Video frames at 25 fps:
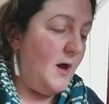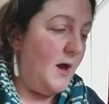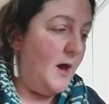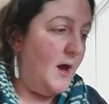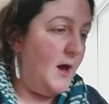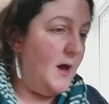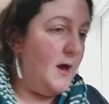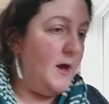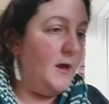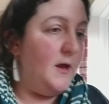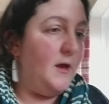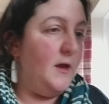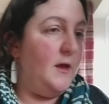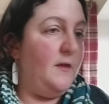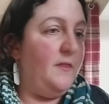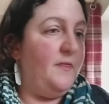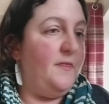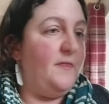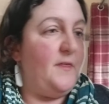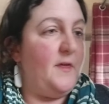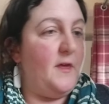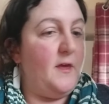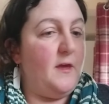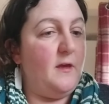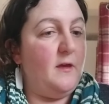I
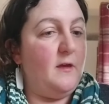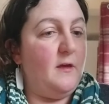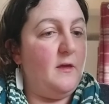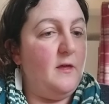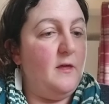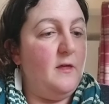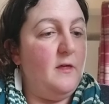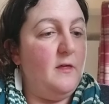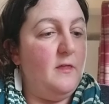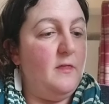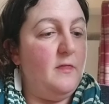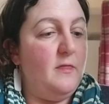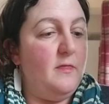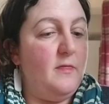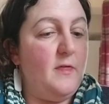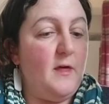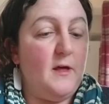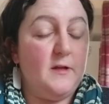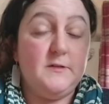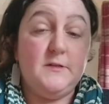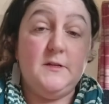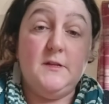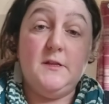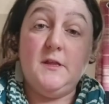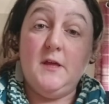think
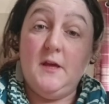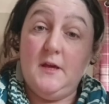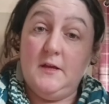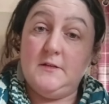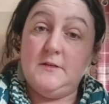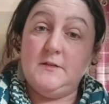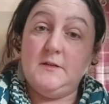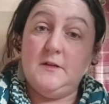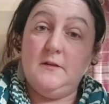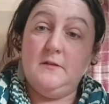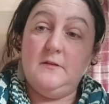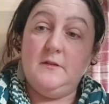that is it.